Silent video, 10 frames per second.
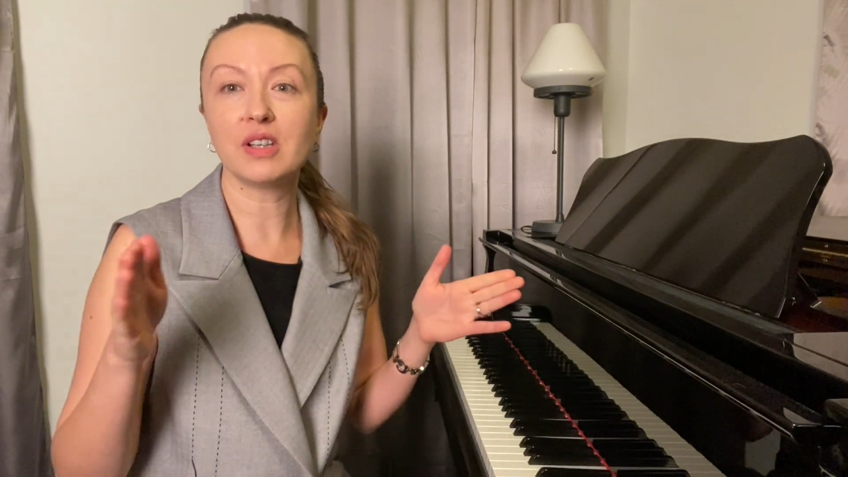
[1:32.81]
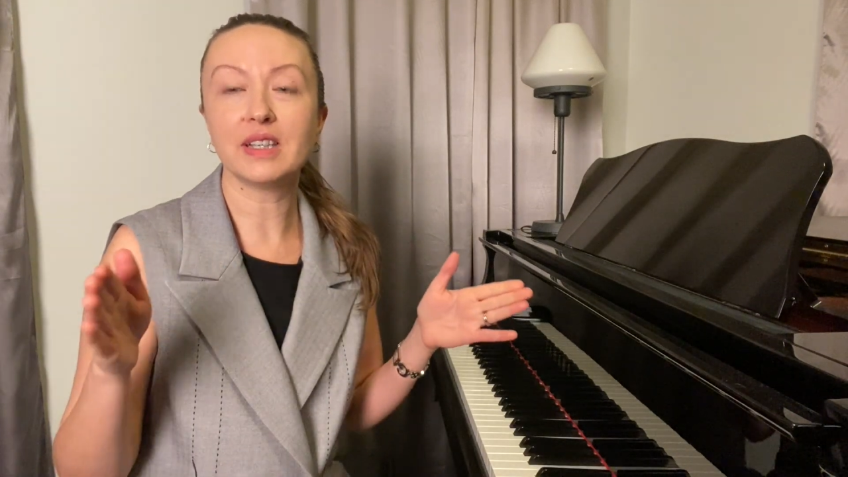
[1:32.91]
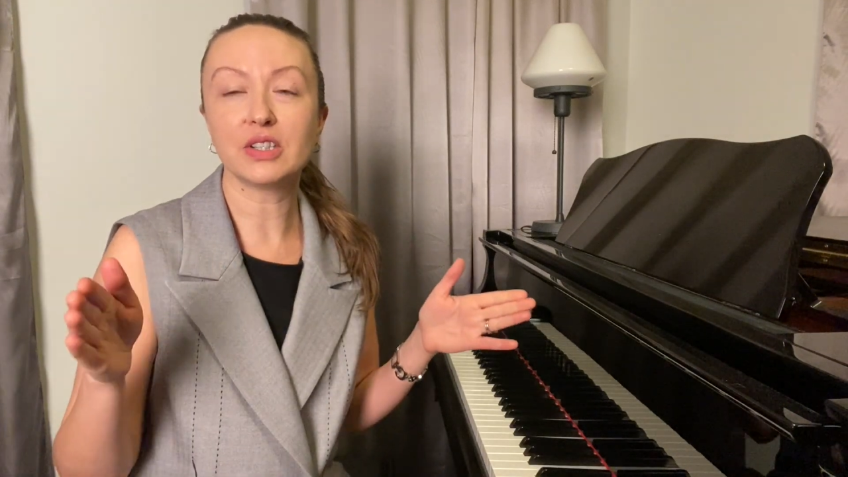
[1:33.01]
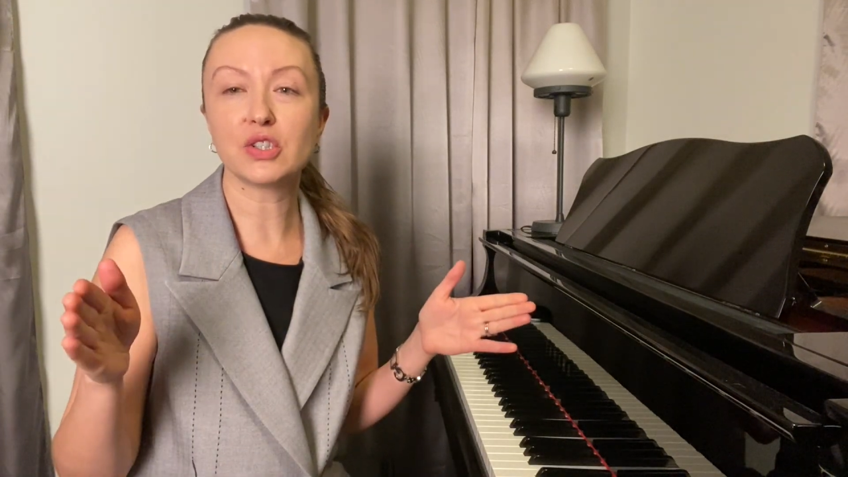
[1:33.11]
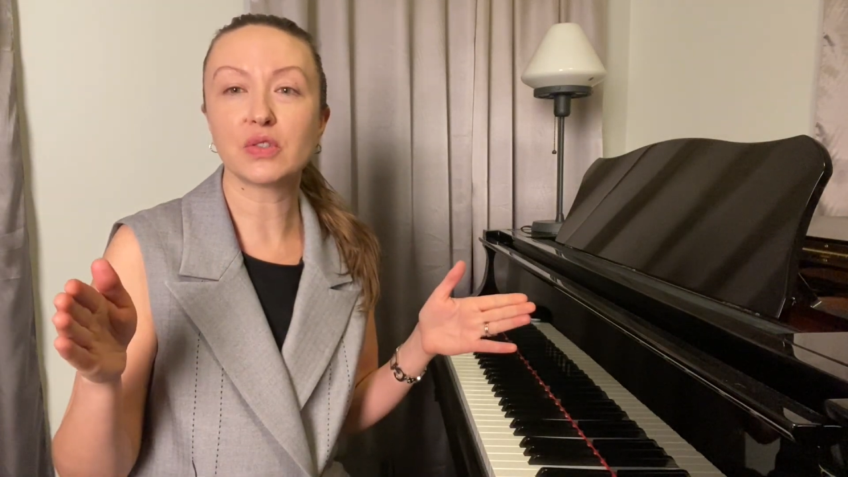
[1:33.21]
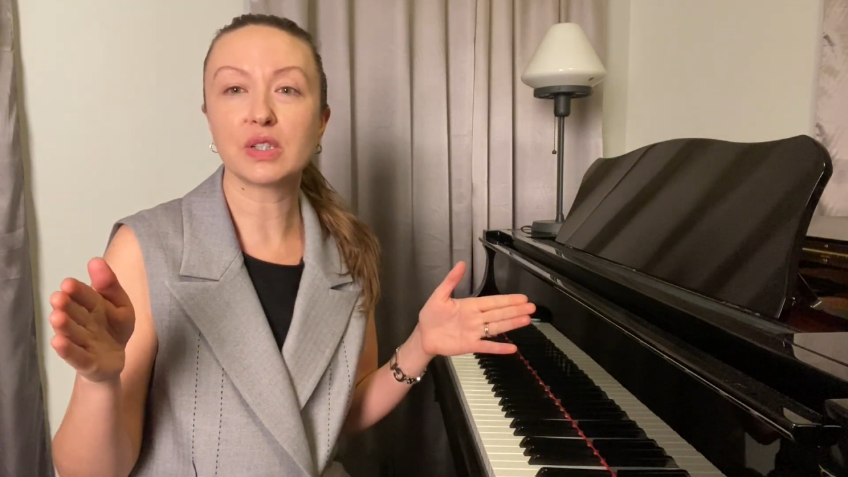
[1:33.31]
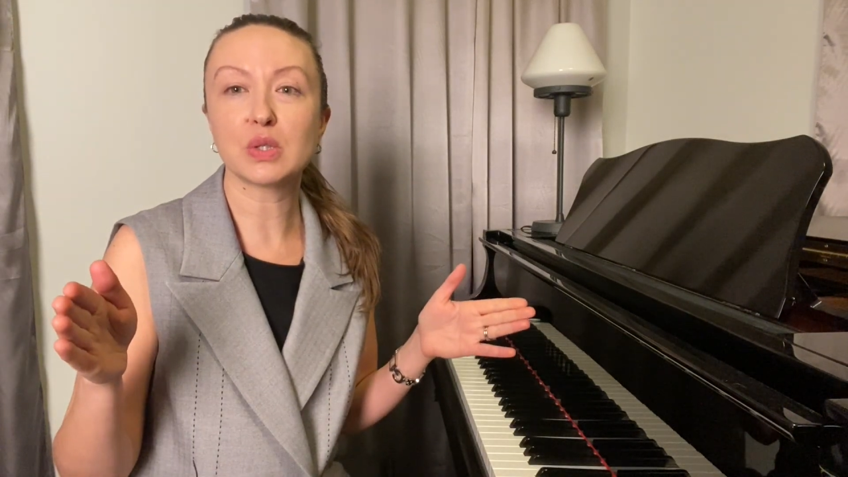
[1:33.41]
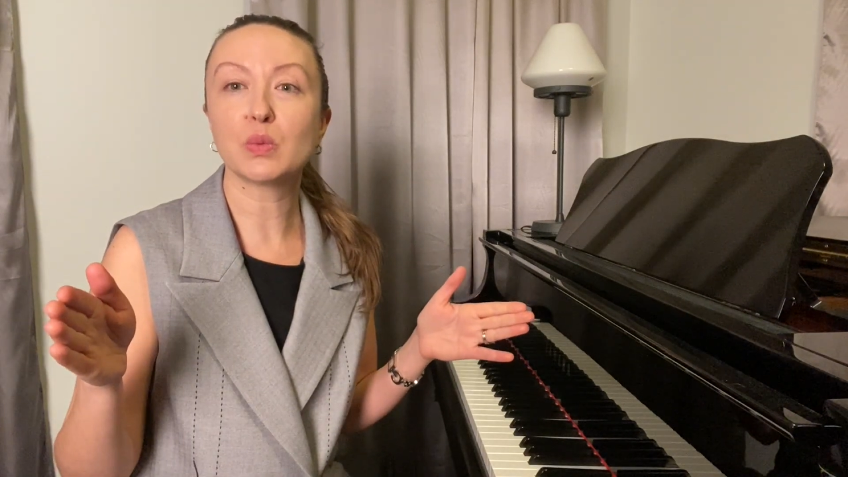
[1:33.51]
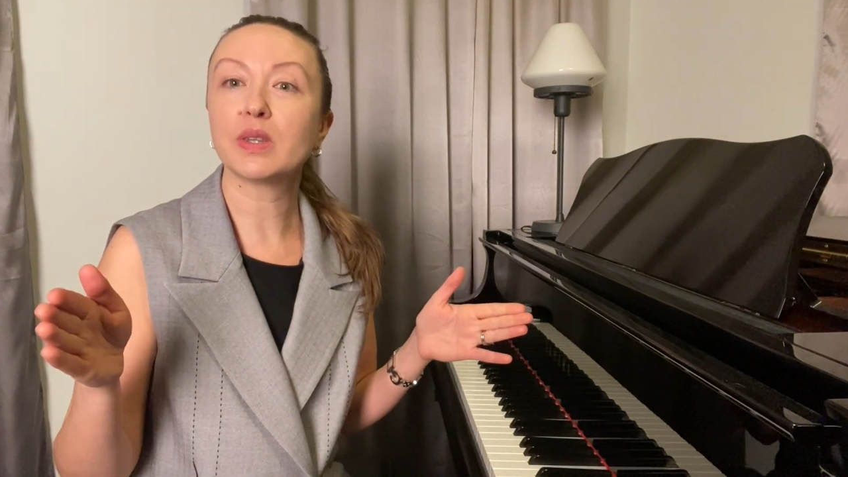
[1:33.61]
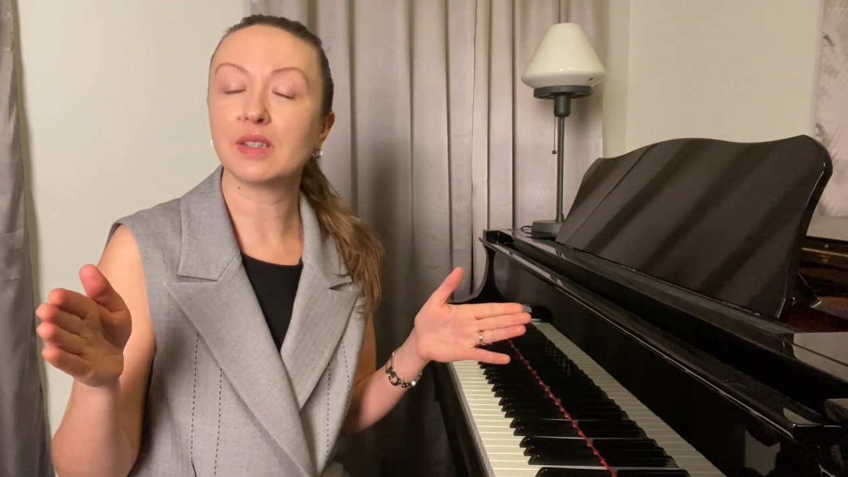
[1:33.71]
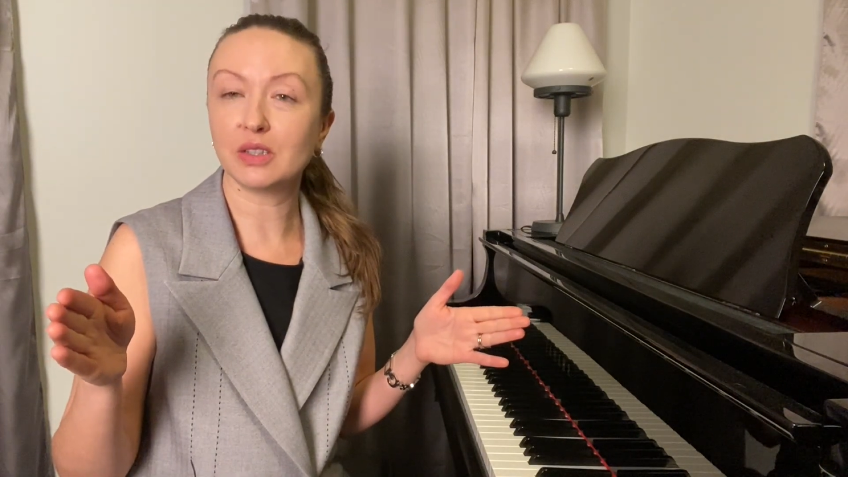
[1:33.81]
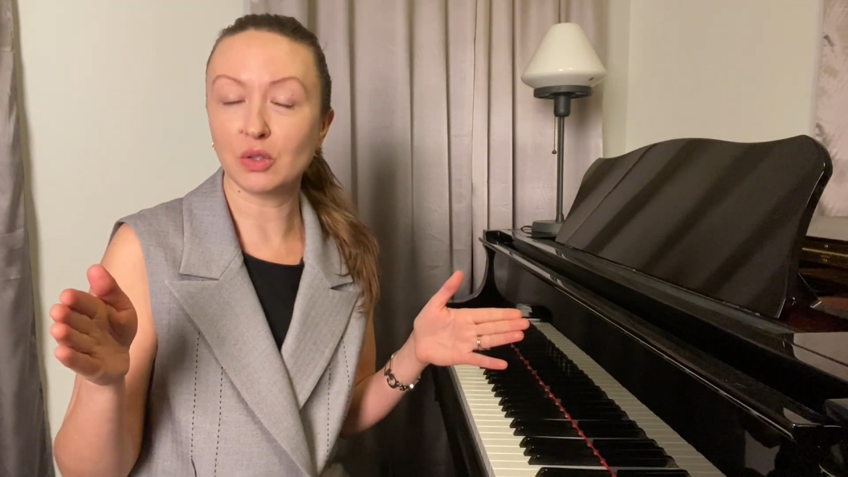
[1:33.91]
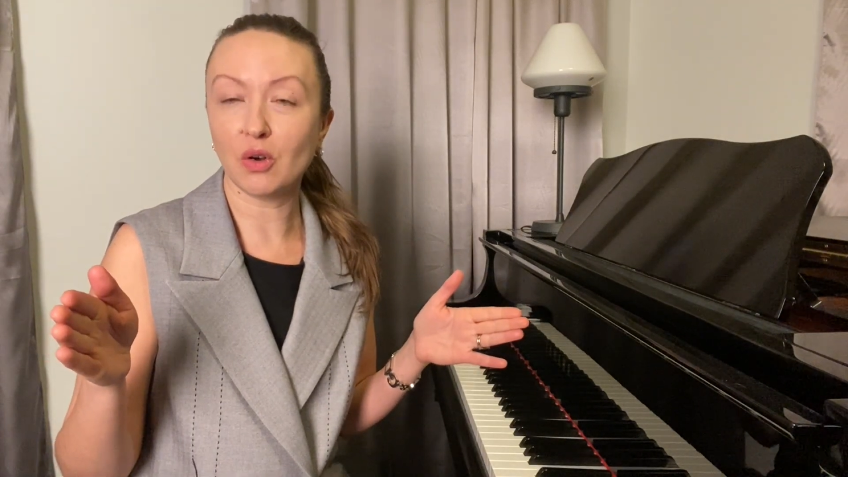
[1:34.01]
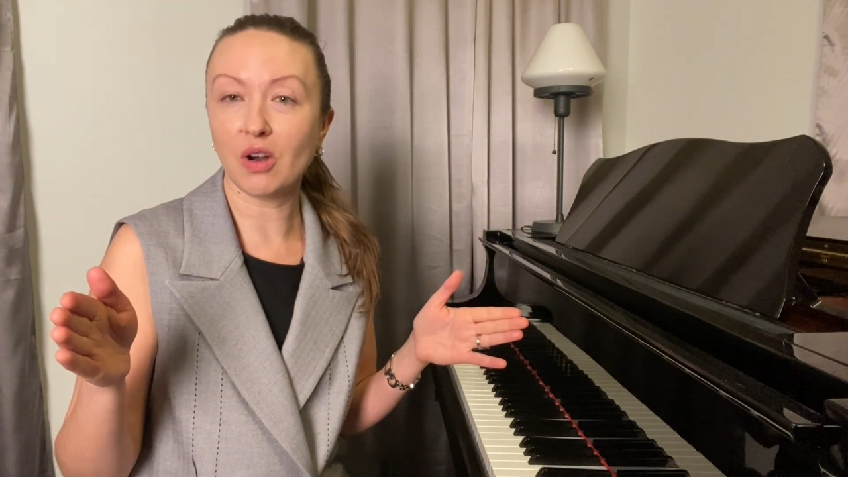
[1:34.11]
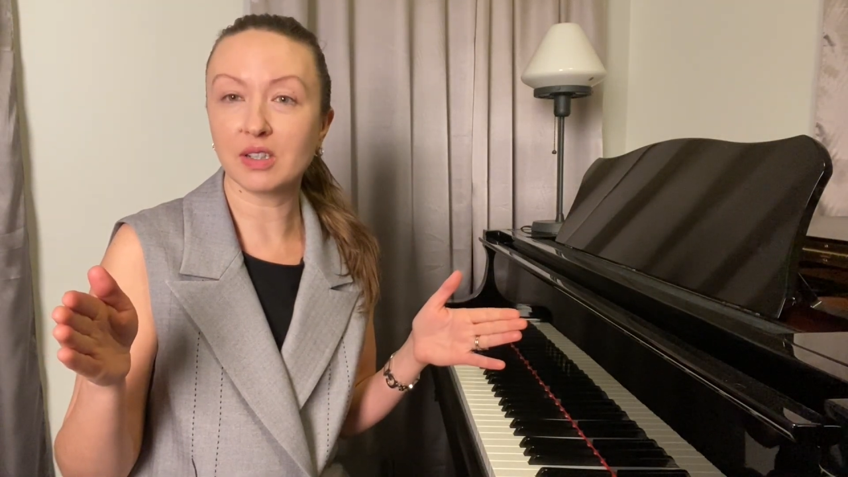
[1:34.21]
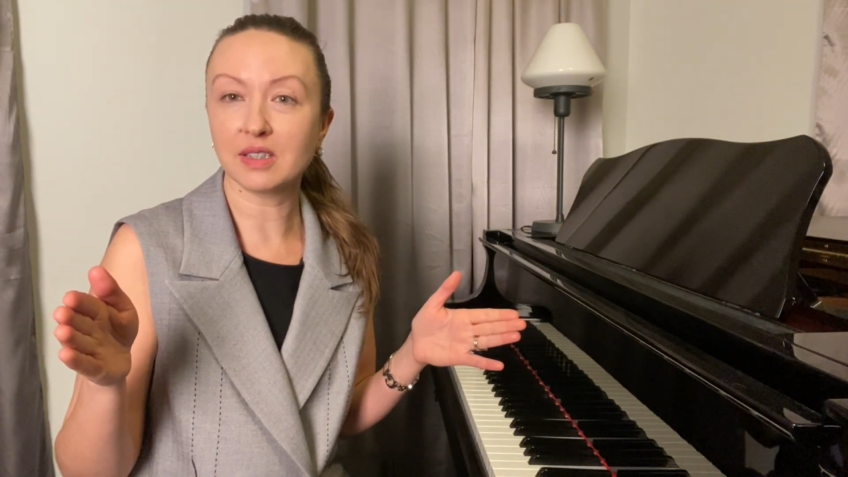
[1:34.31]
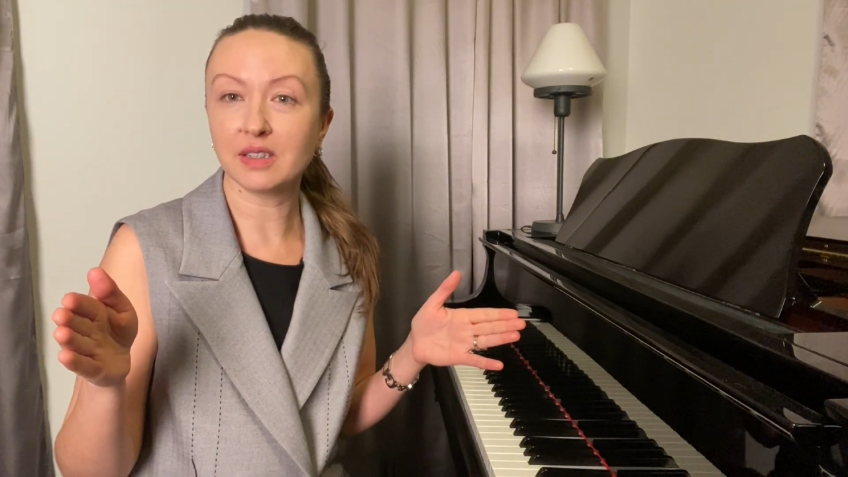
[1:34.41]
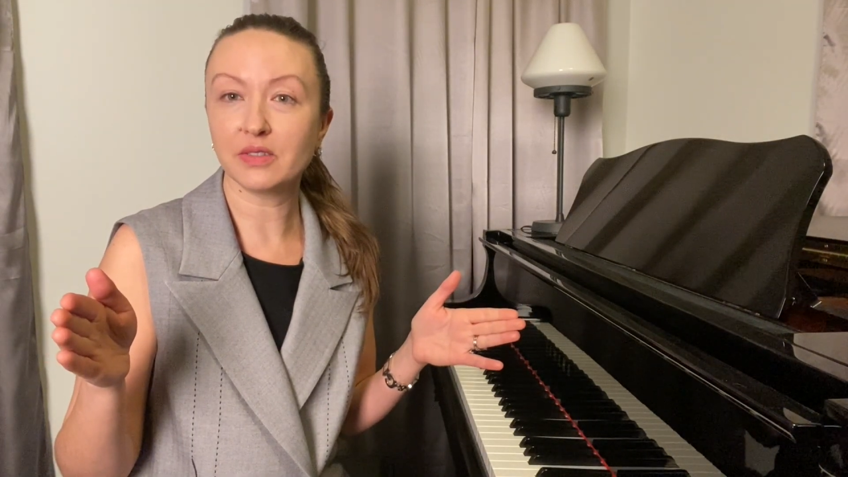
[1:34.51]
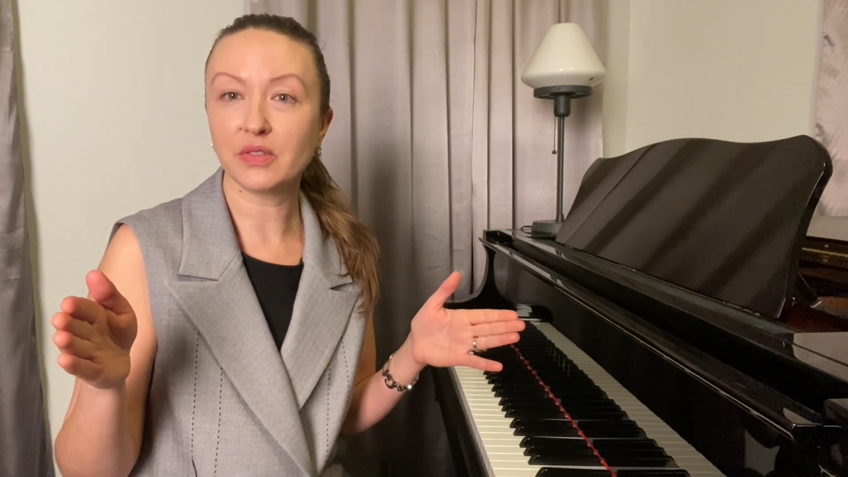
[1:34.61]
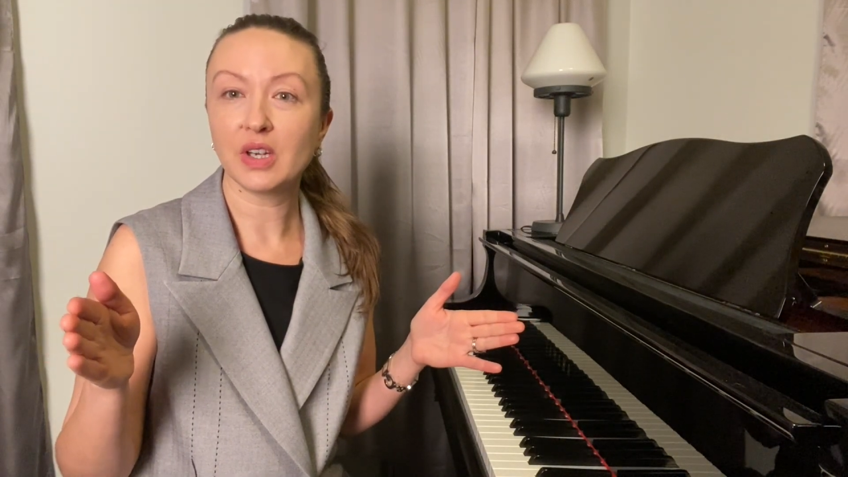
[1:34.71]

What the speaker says: intervals within an octave.